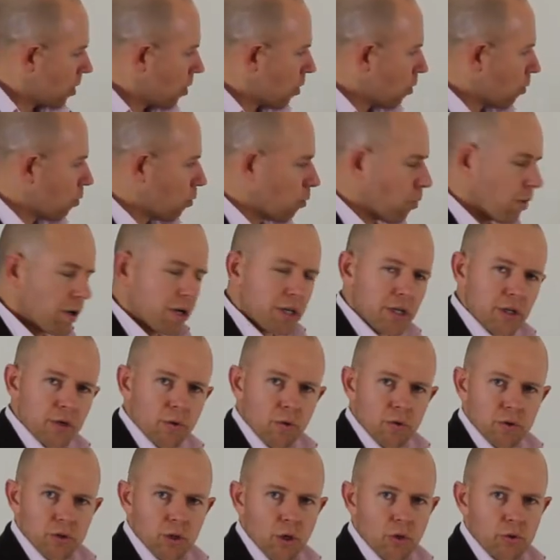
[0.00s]
What are
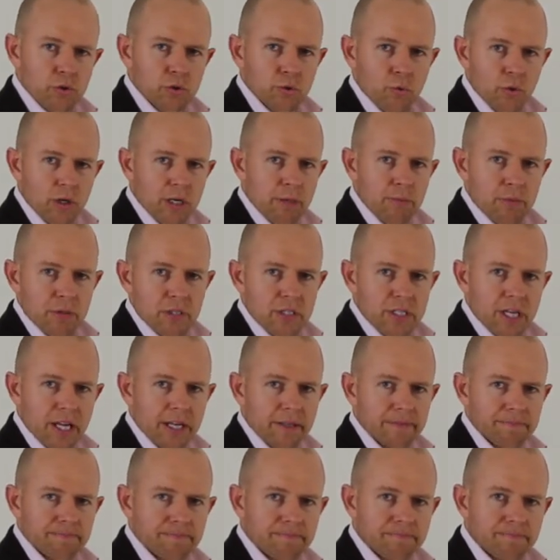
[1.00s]
your top
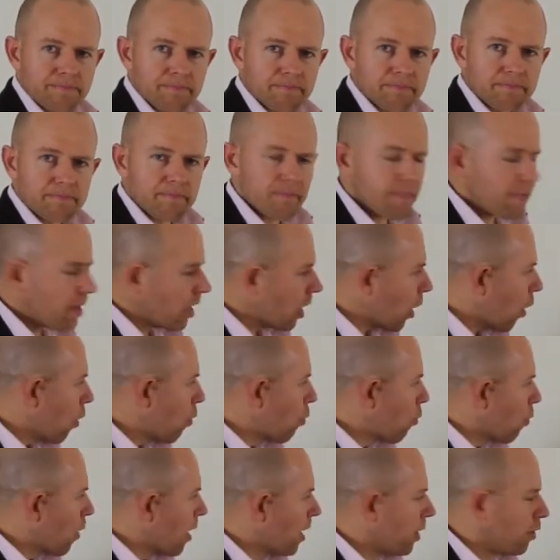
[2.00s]
20%?
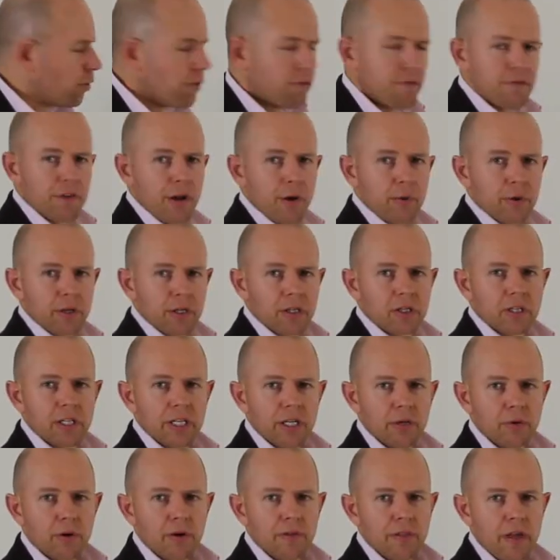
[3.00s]
When you're very
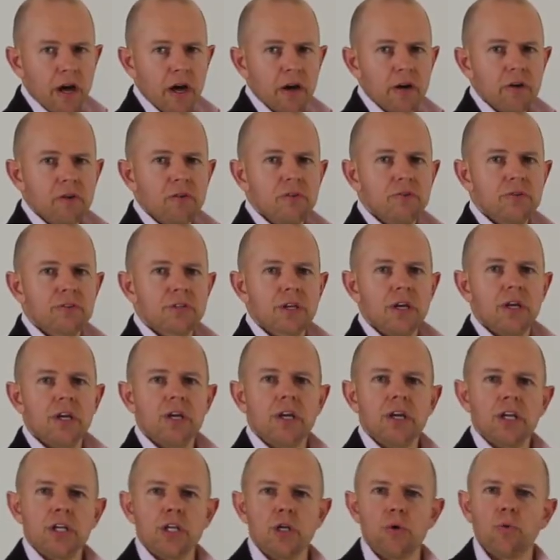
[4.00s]
clear on those,
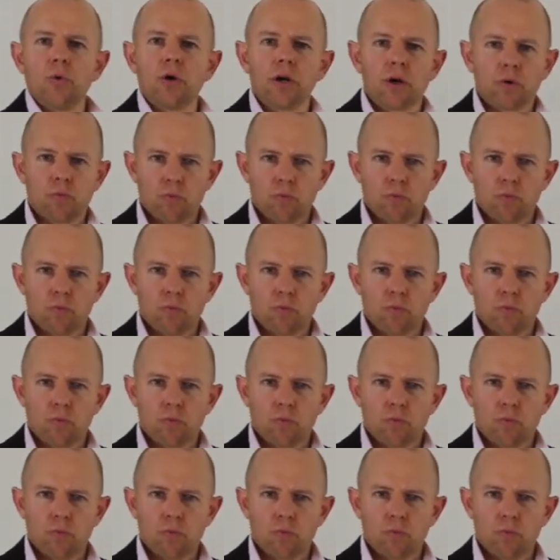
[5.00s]
you want to